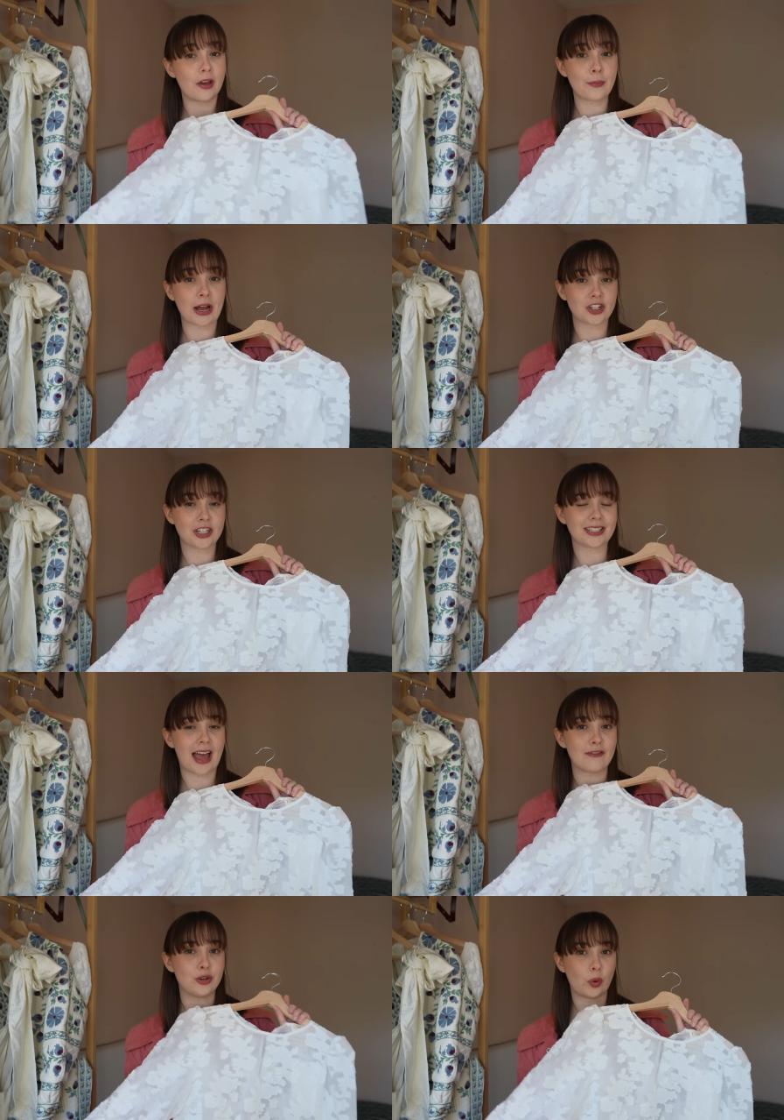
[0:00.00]
buy the matching
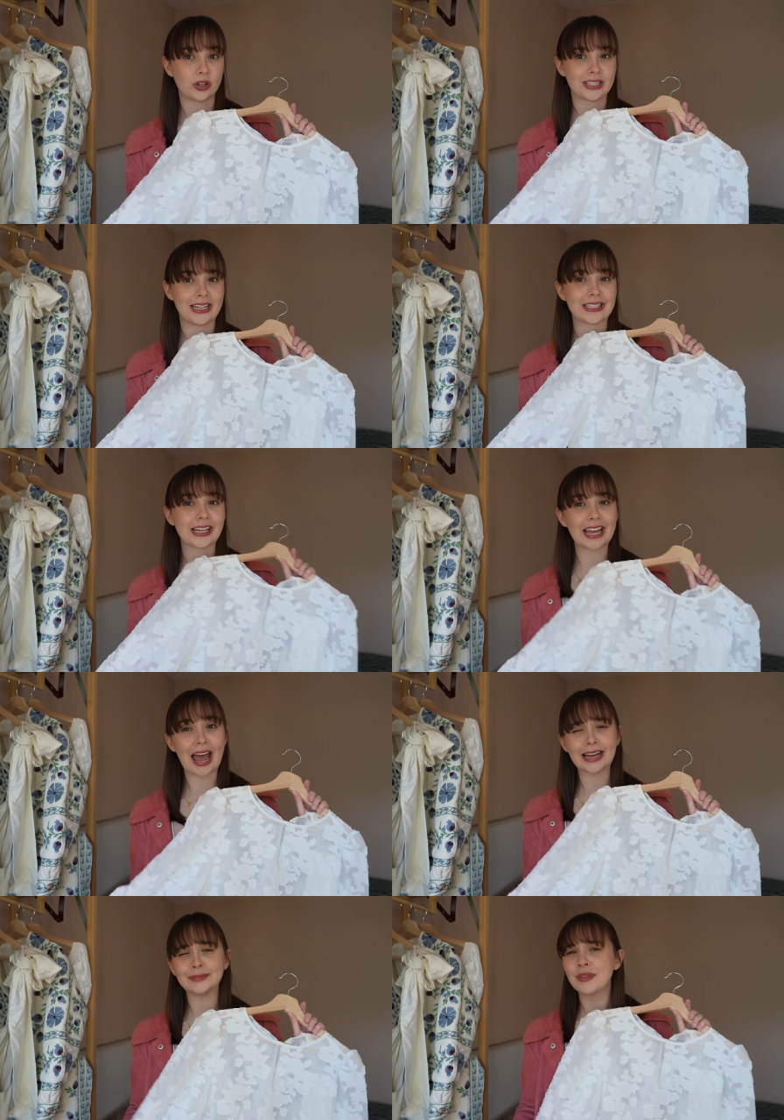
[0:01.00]
set if you wanted.
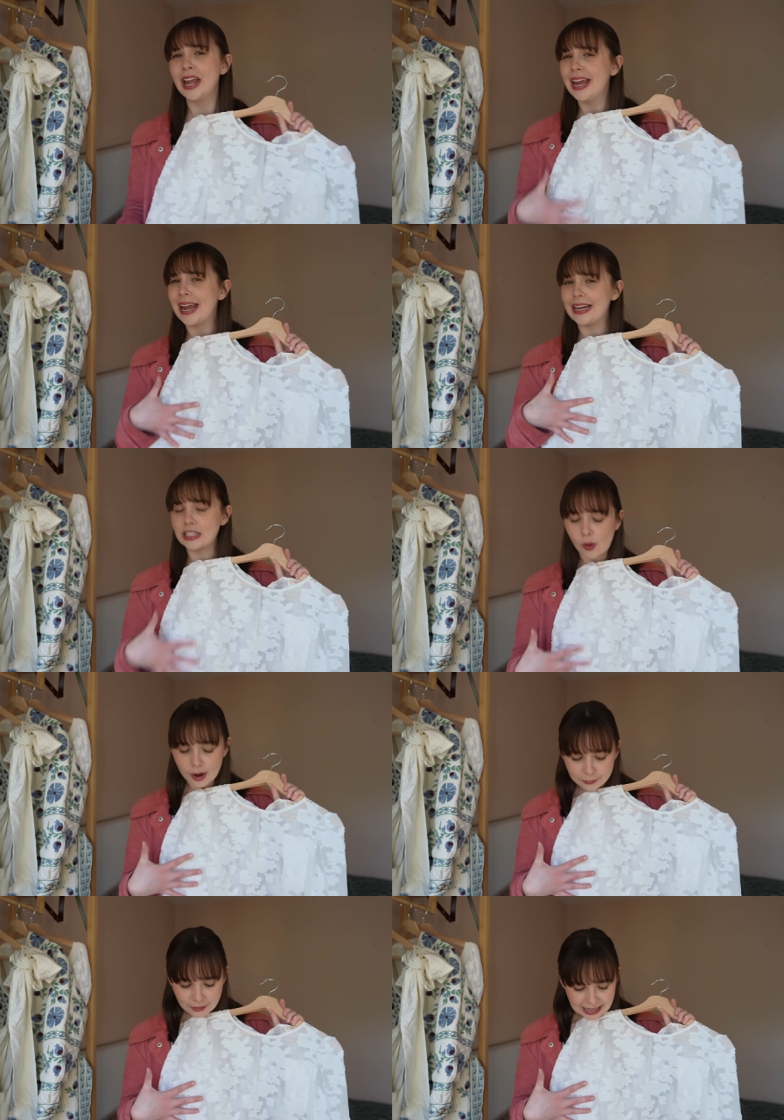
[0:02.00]
Again, it is
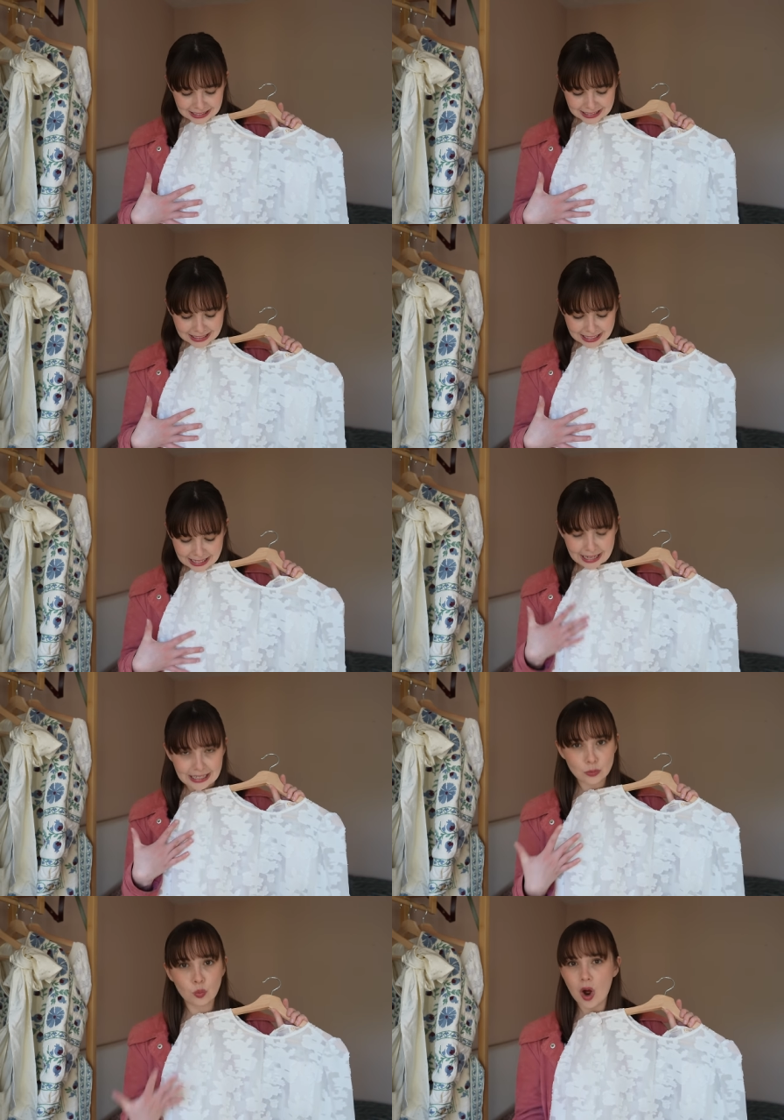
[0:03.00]
quite fancy, it
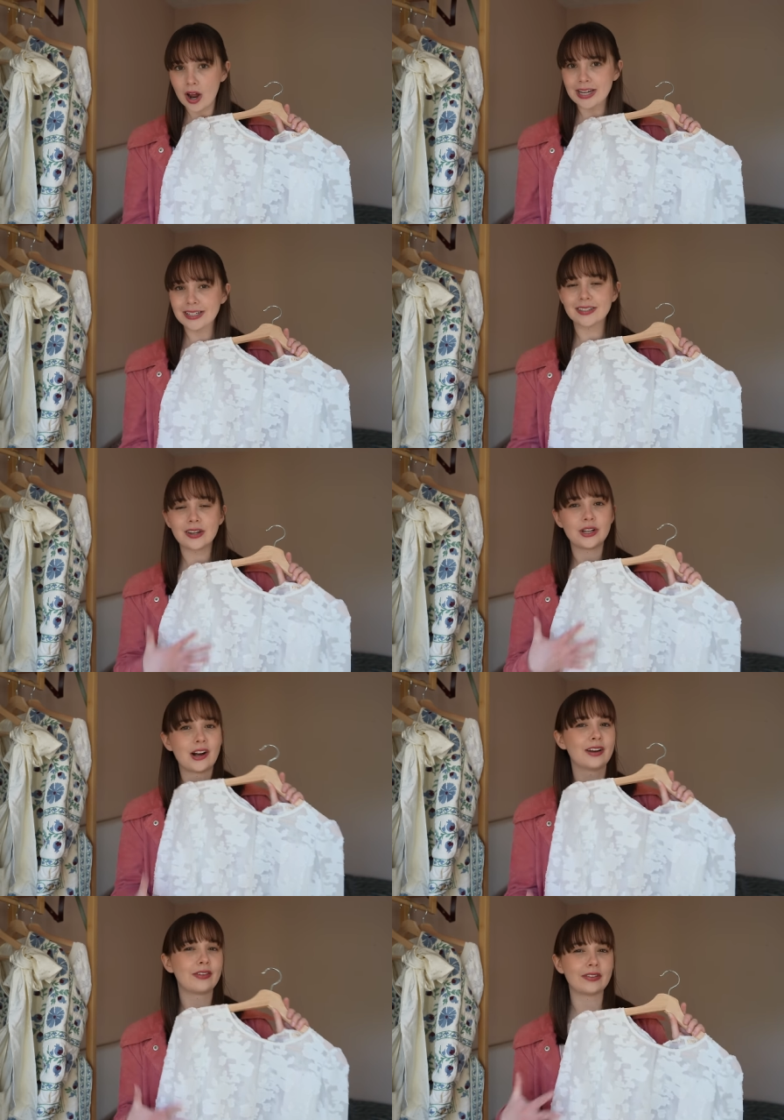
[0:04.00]
is white, so you
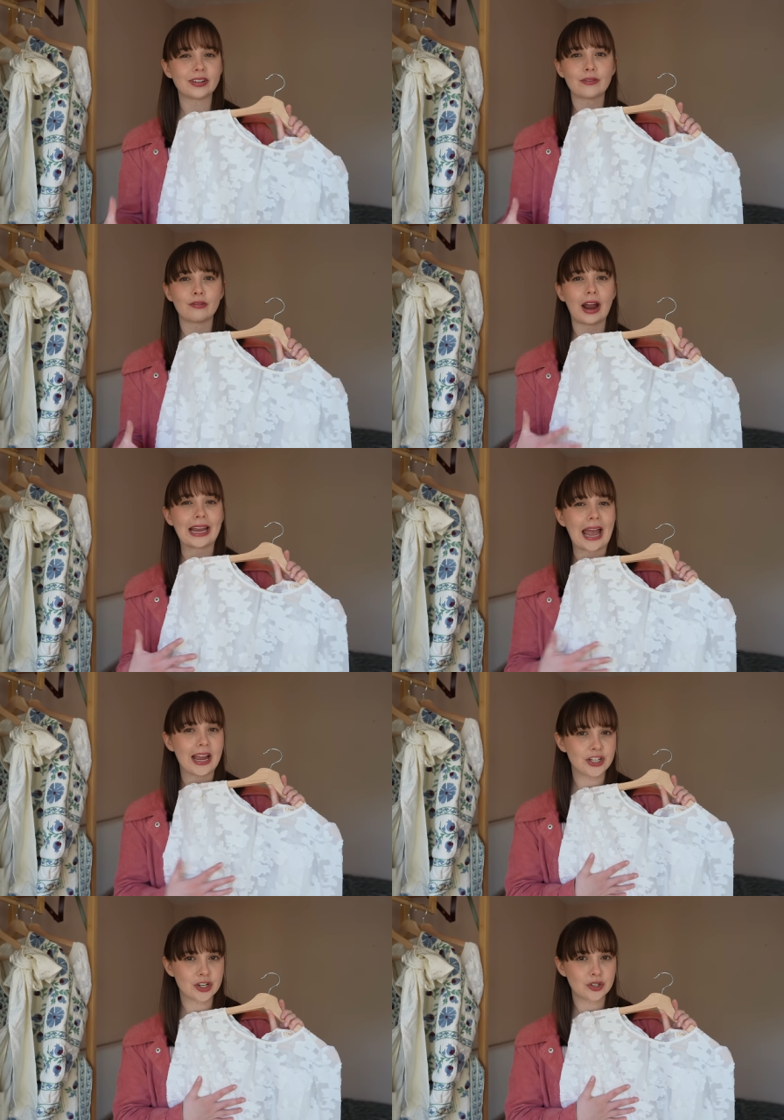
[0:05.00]
kind of have to have the right
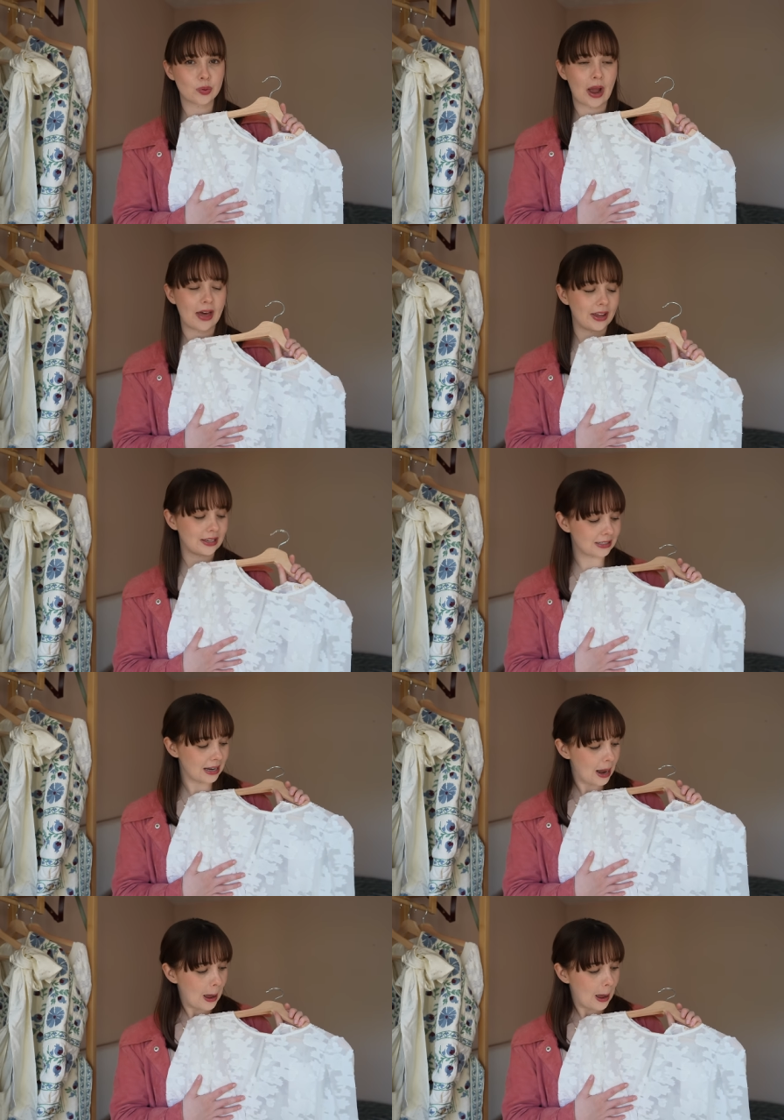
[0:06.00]
occasion to wear this.